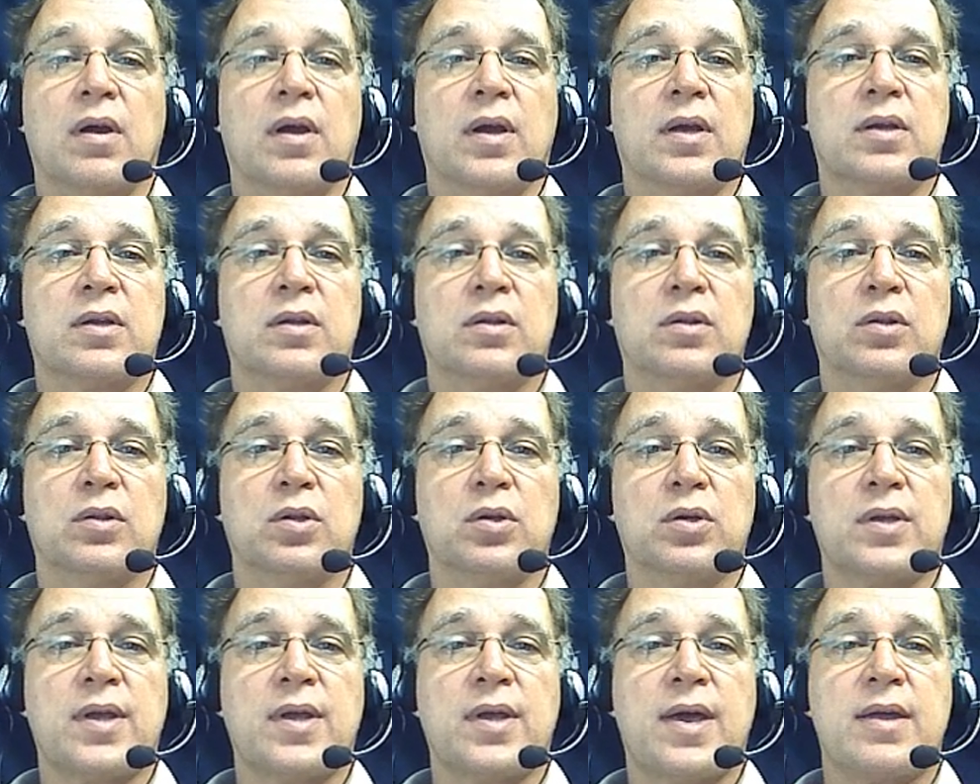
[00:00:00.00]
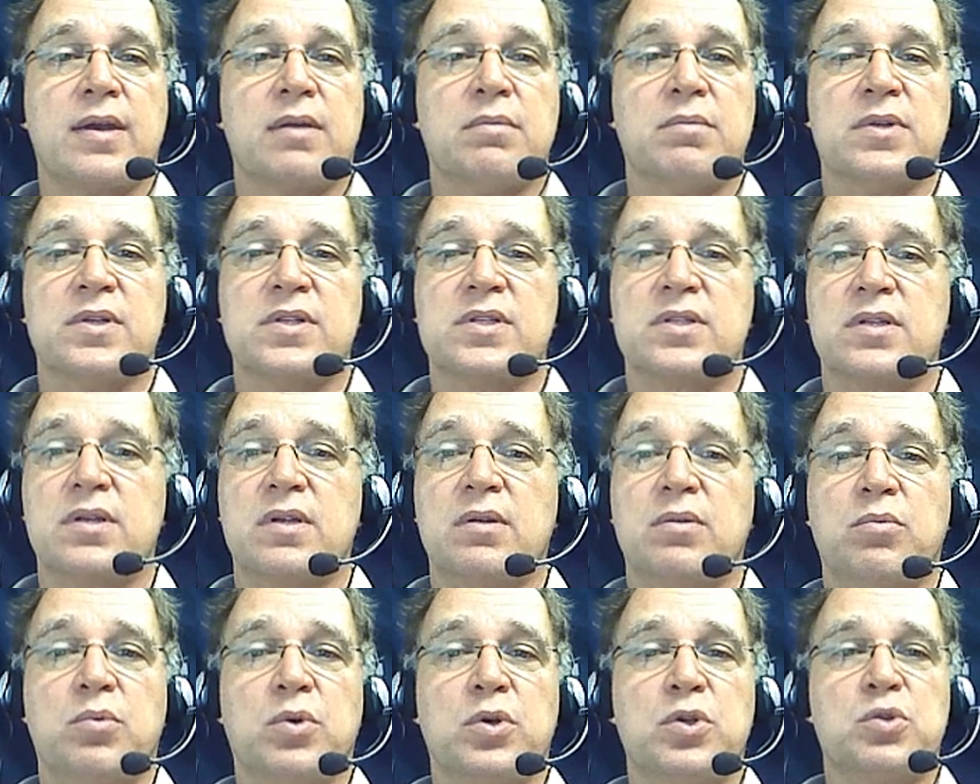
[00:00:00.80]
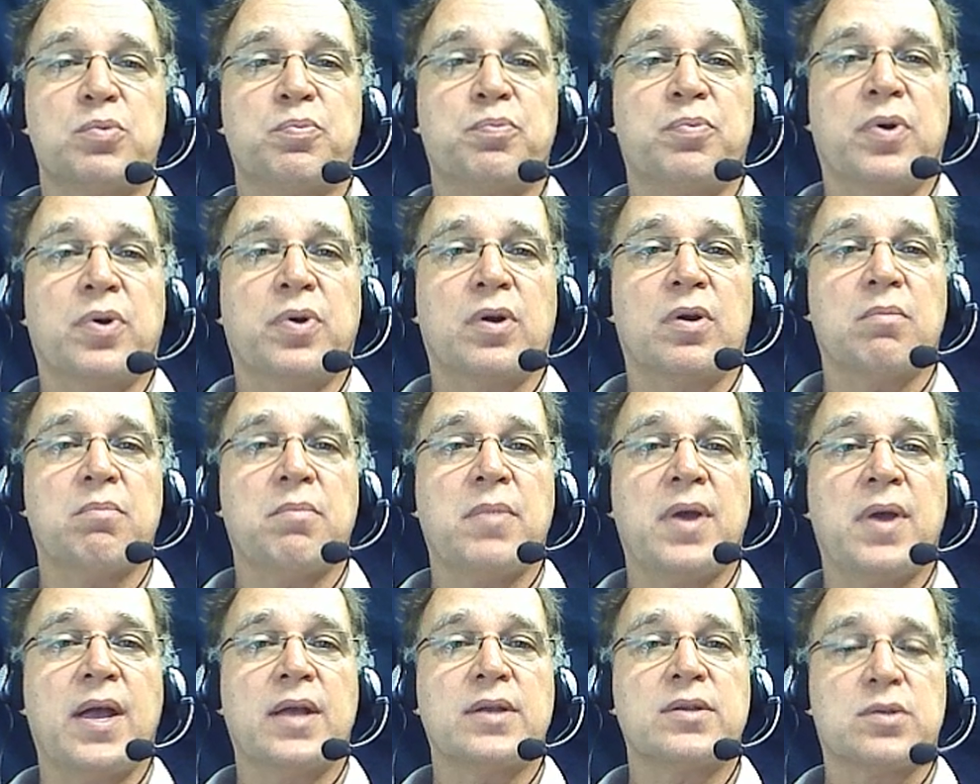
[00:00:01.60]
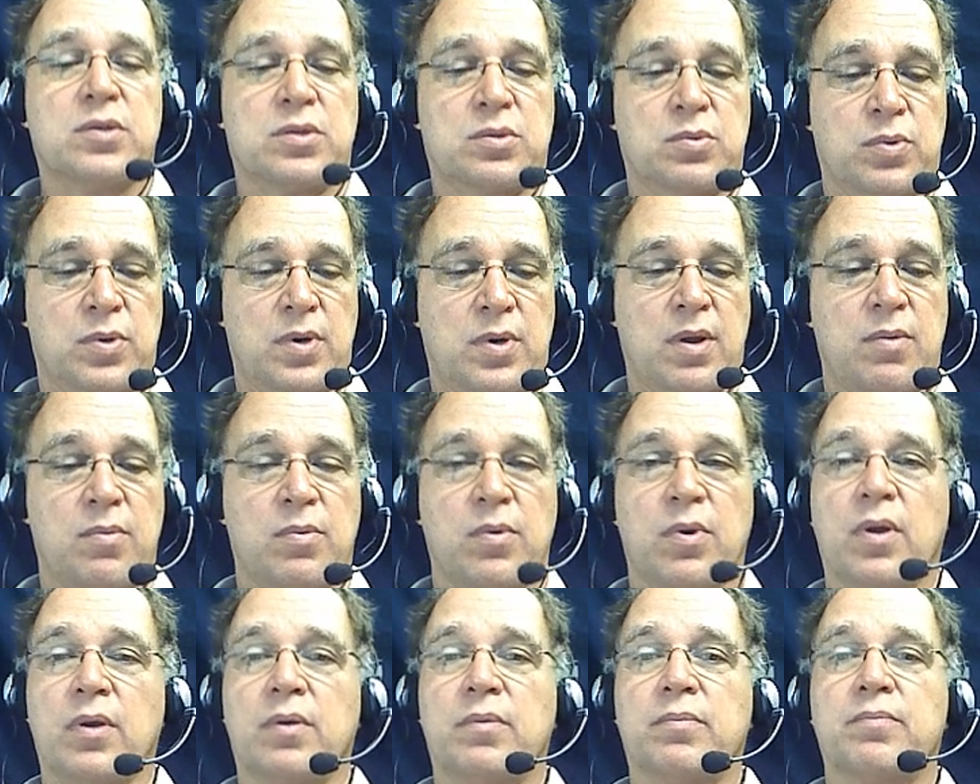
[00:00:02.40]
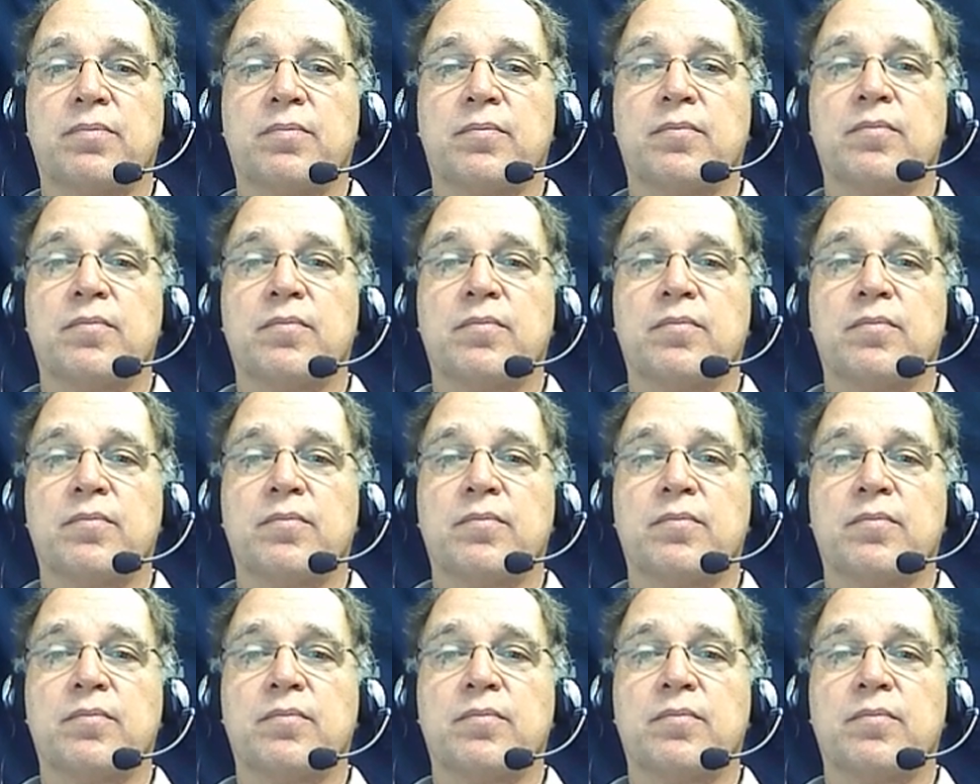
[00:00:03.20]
I can look at them and see which part matches what I want.